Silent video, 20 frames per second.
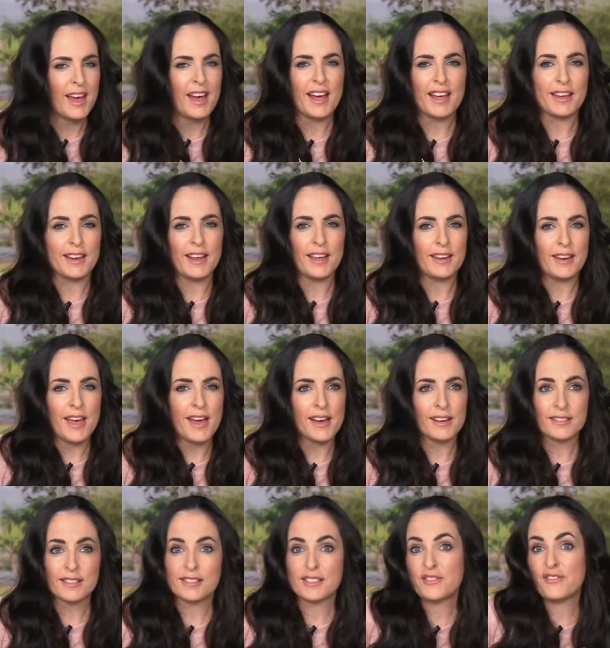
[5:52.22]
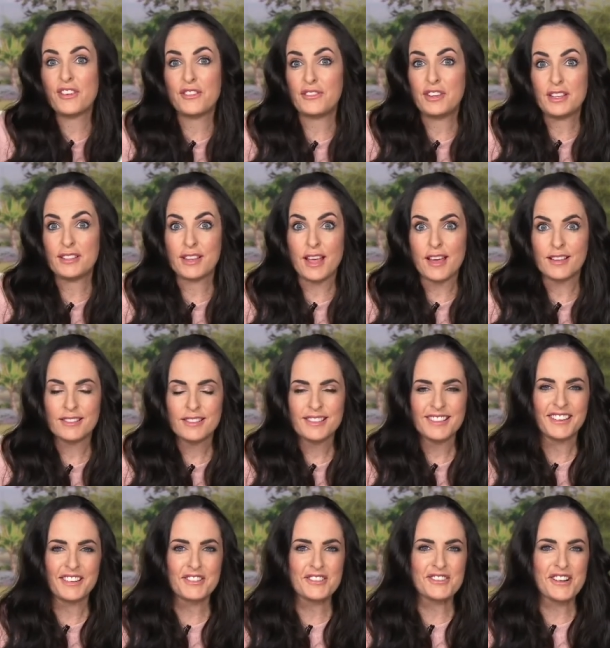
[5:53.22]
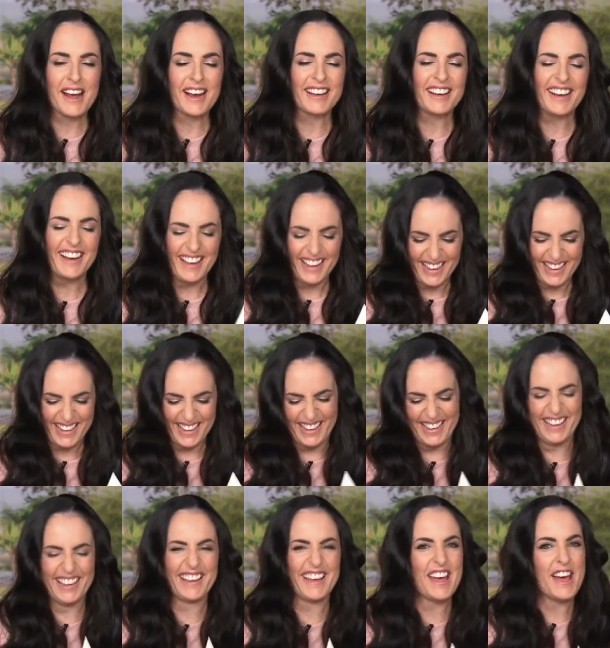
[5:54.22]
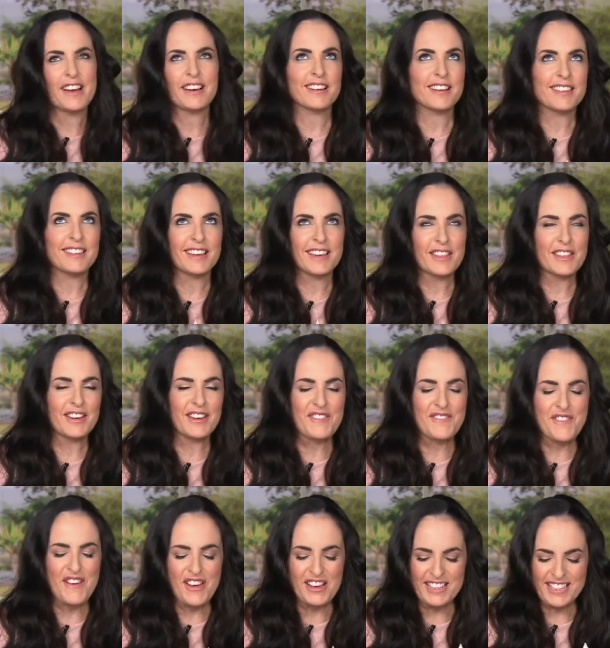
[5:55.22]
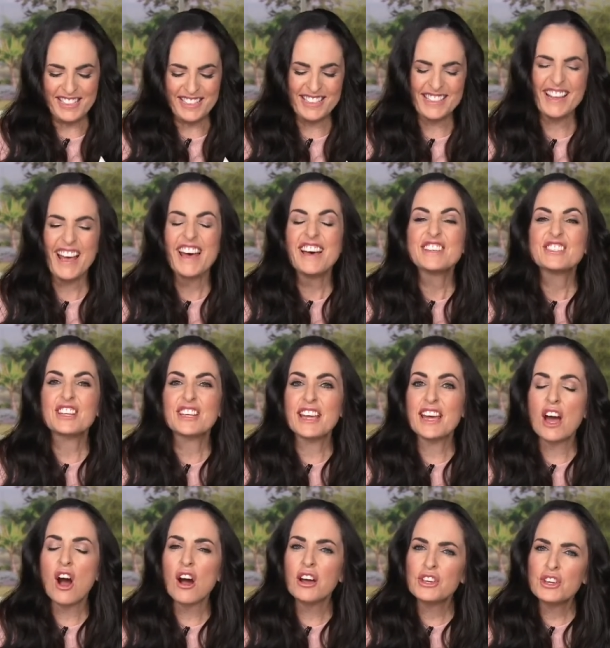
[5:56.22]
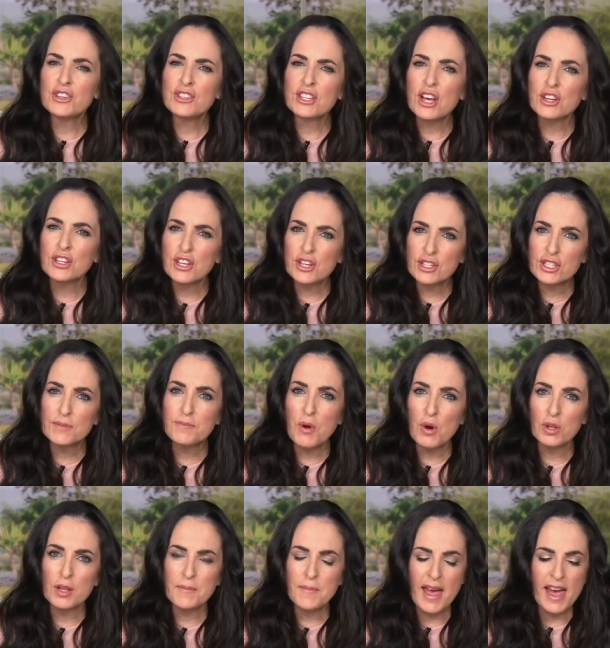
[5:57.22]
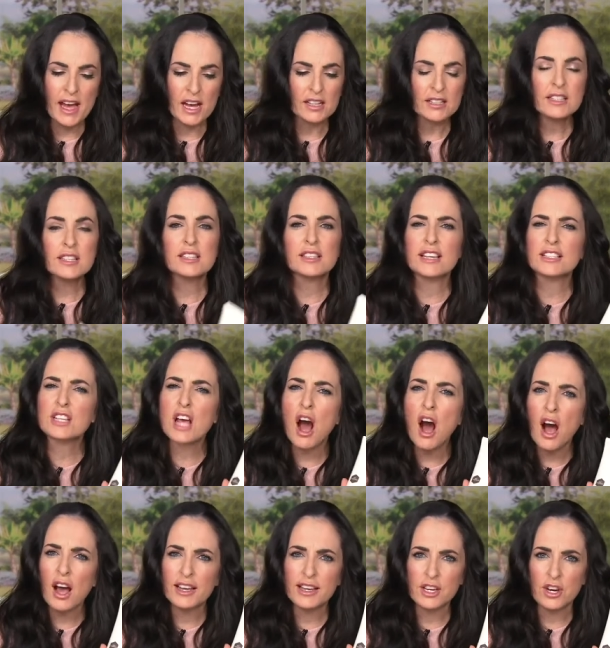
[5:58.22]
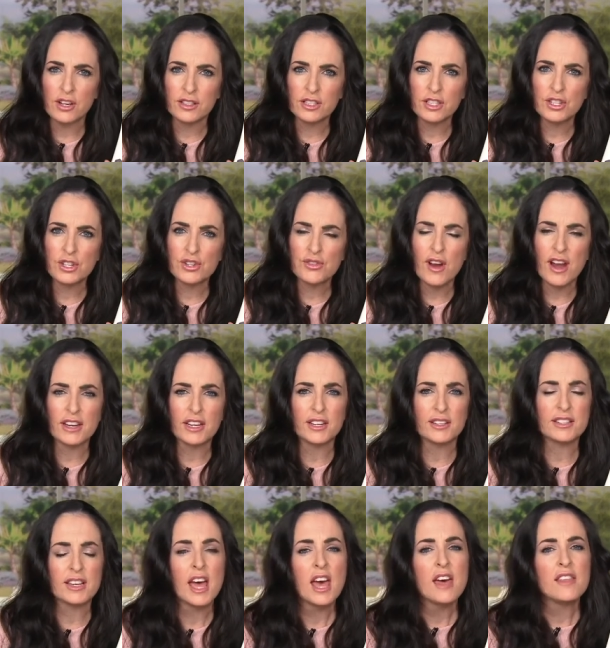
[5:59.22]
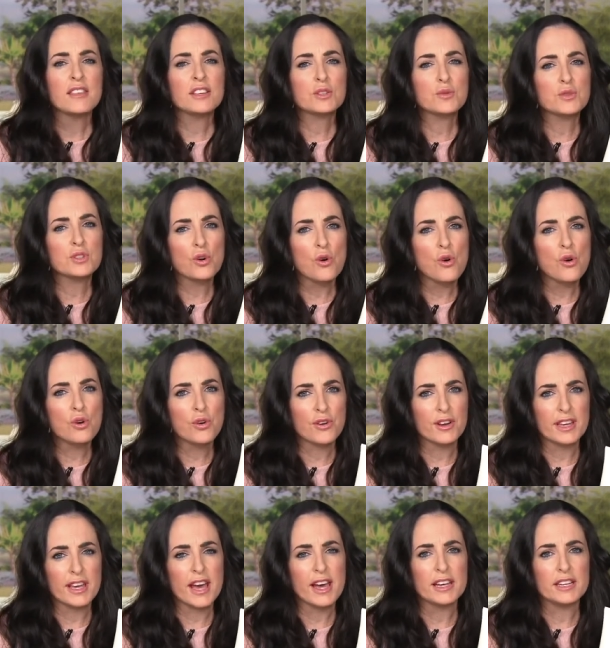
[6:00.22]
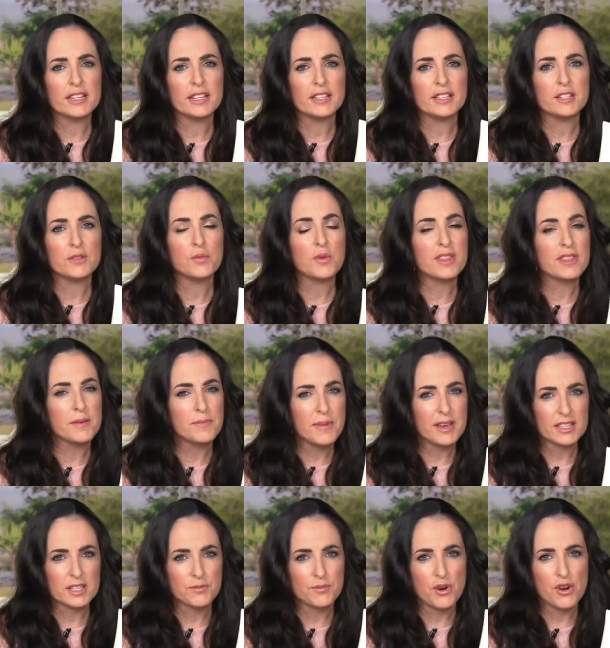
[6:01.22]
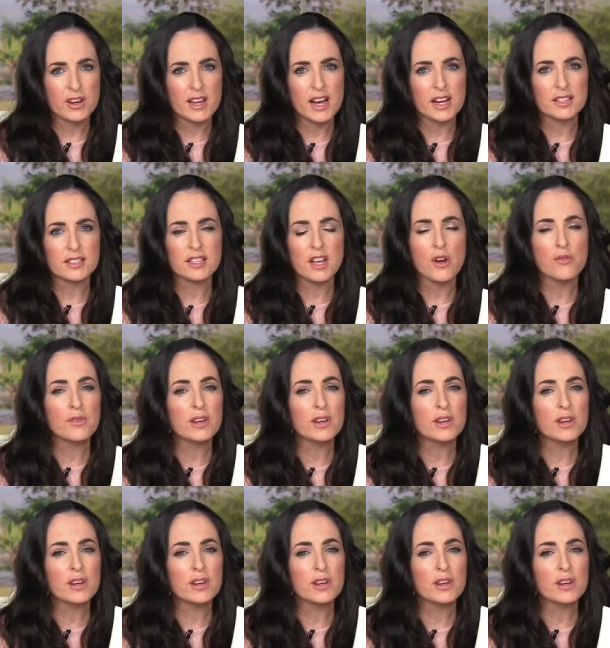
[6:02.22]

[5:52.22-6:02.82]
In ours is 50 cents in Australia. Got to think of the conversions. So yeah, I use only a small amount. It's highly concentrated. This was all created with the best products. I